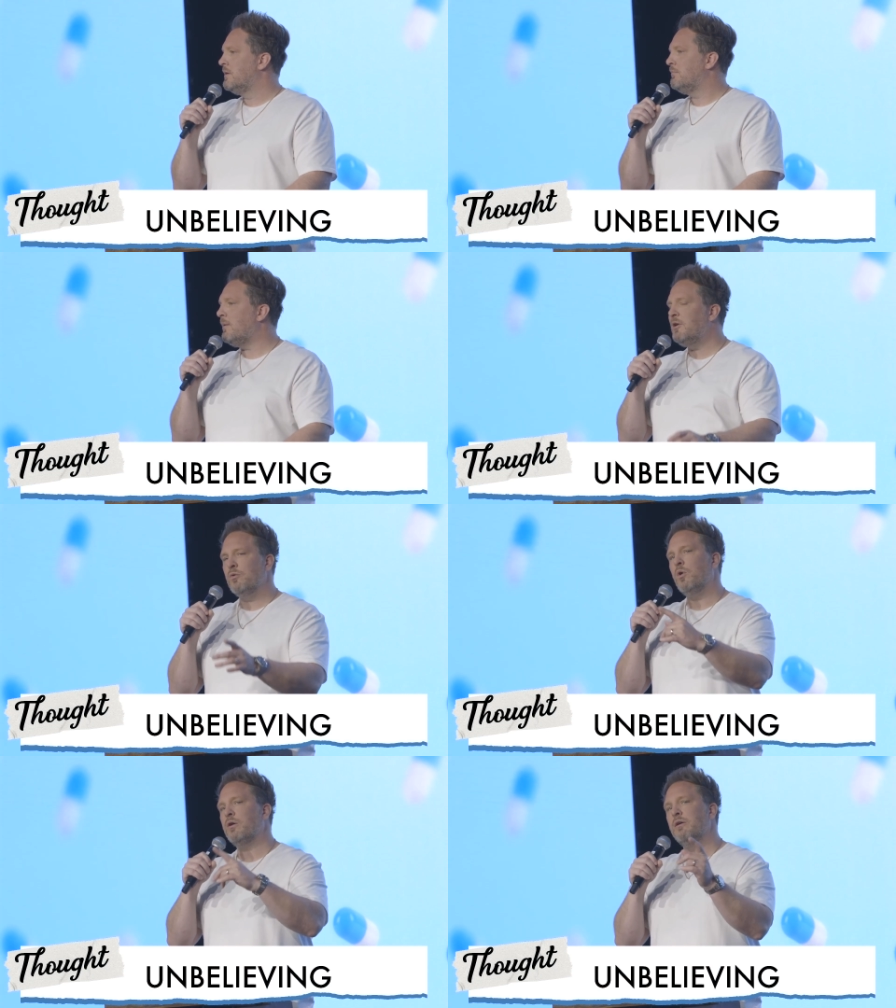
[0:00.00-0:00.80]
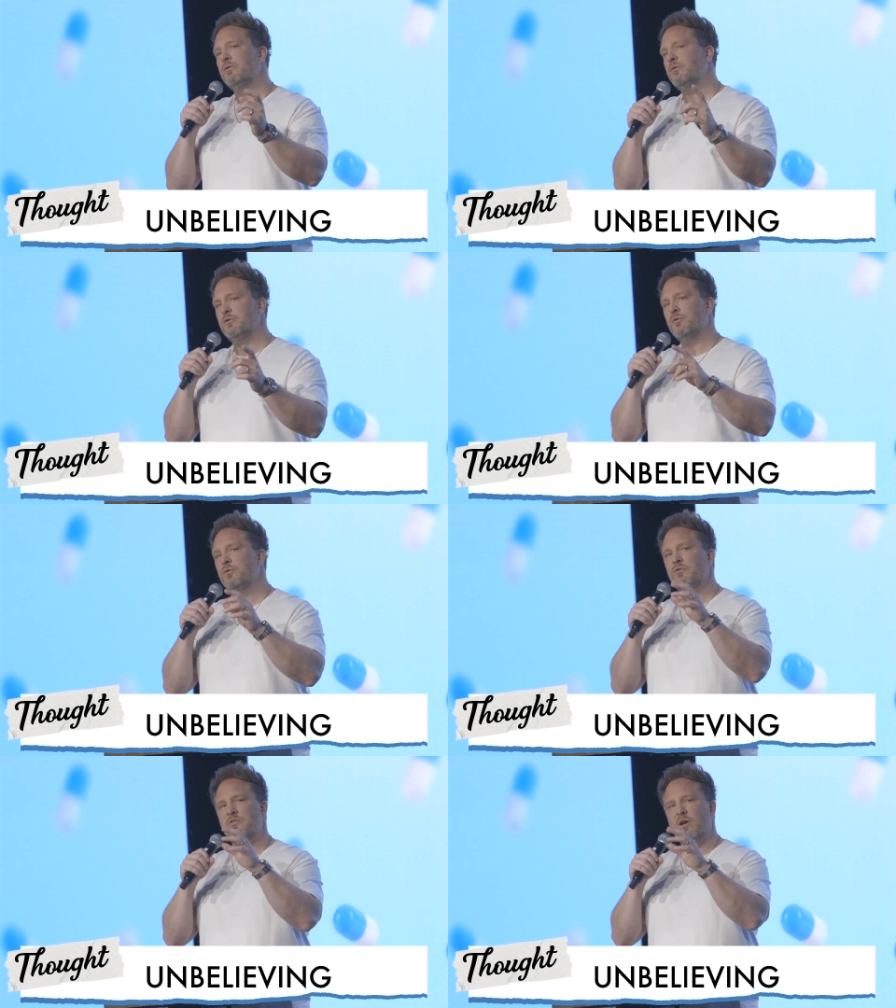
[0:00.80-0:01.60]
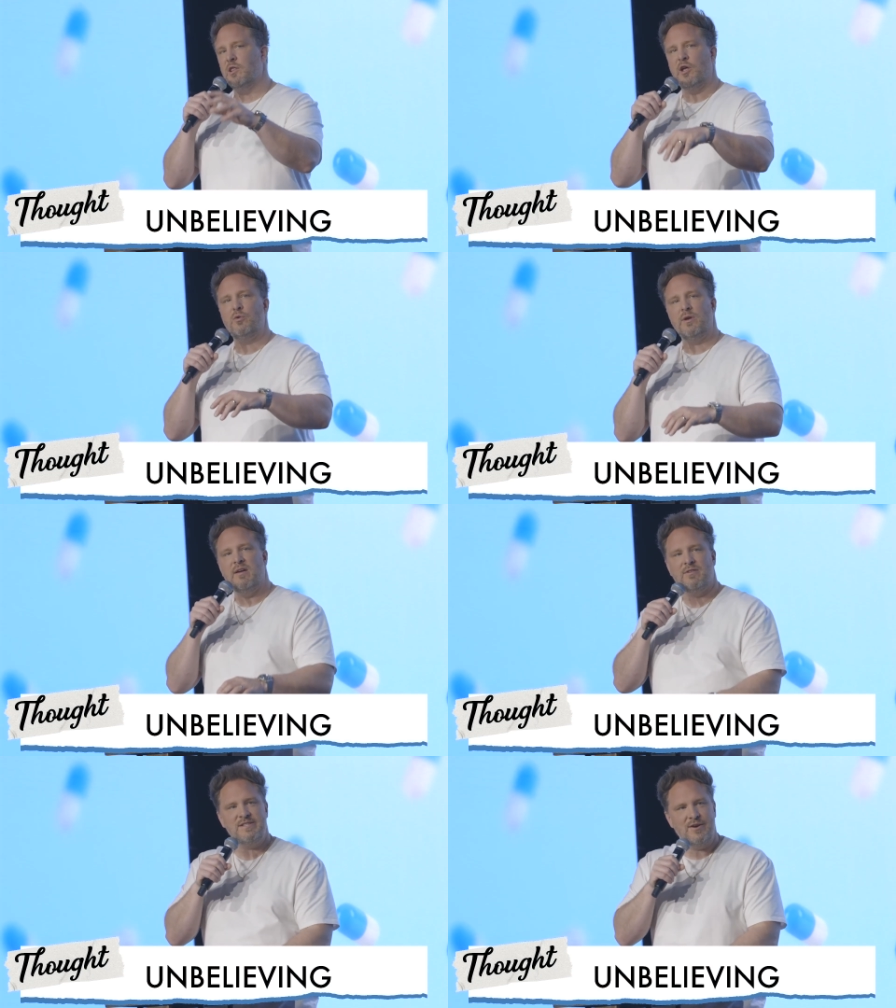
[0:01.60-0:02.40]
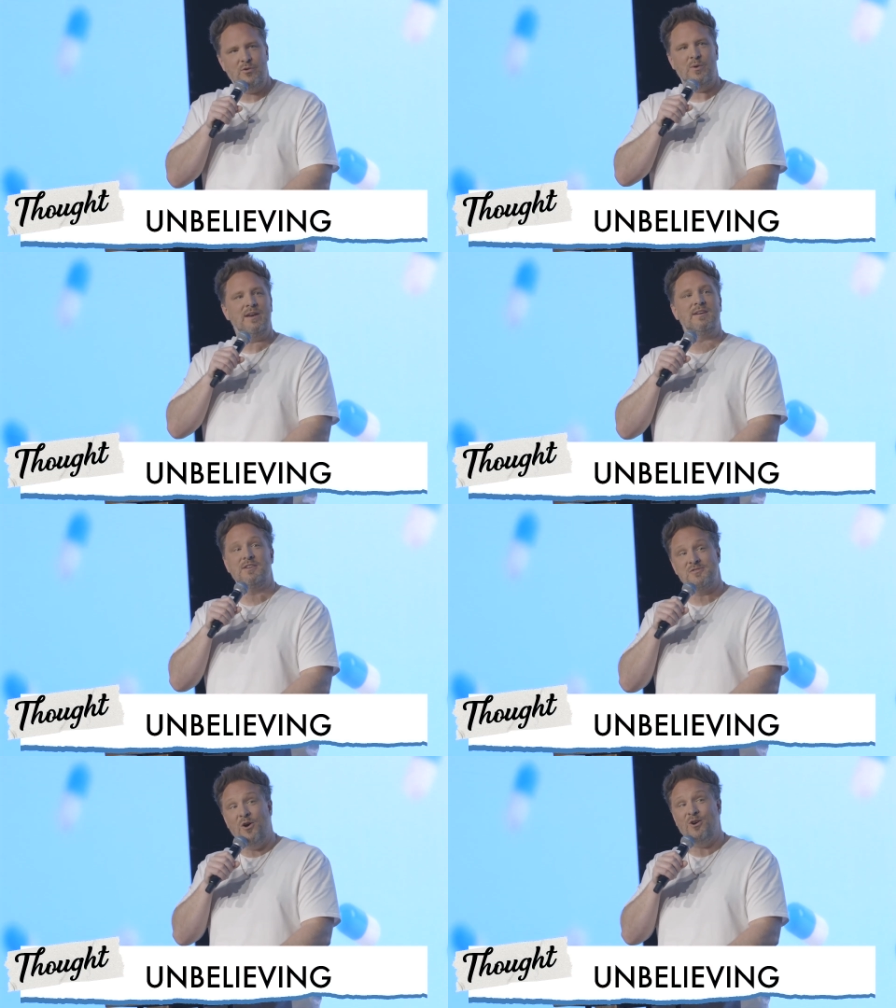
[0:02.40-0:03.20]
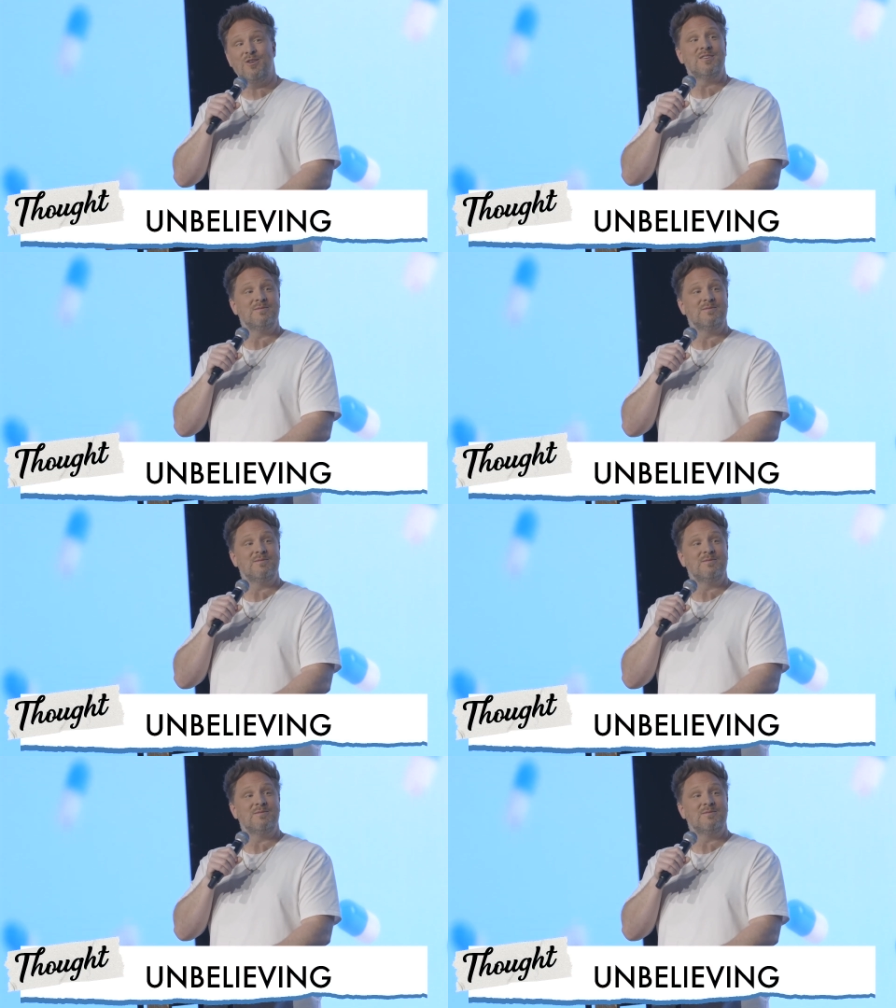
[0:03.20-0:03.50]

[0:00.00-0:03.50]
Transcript: Maybe you're walking through the doors alone every single week and it's hard.